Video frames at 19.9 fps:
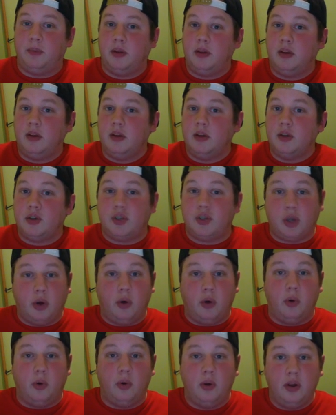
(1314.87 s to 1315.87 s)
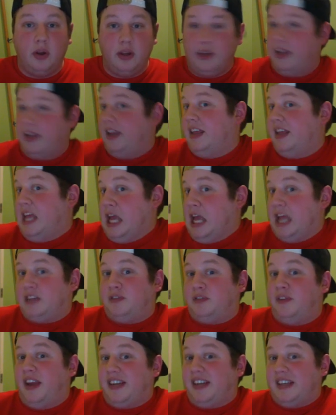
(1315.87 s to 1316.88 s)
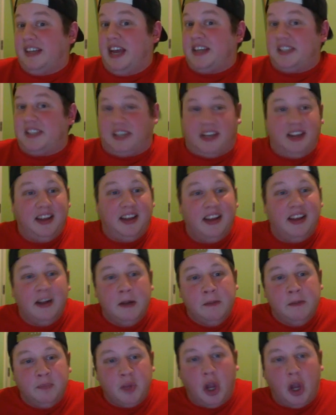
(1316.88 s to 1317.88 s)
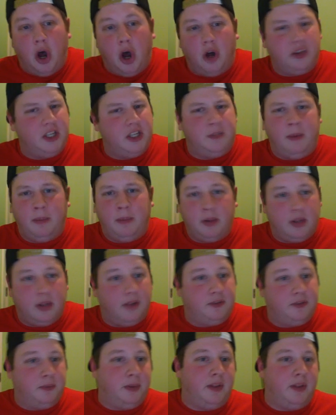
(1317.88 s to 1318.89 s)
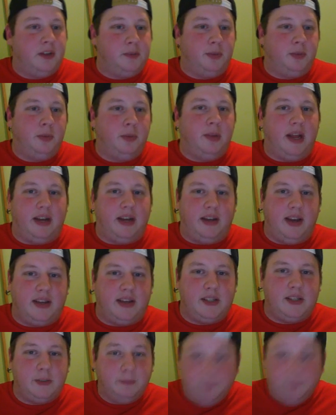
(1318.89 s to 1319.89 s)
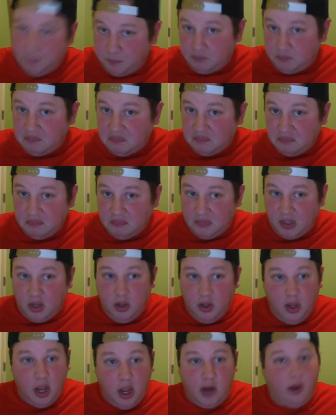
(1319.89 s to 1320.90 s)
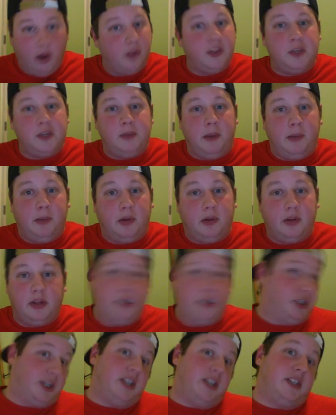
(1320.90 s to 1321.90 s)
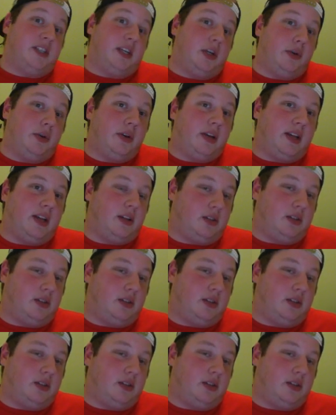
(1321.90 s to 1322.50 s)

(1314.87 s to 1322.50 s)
So it's fantastic. All these people love to play these blue-black decks, and all these people can just continue to get to,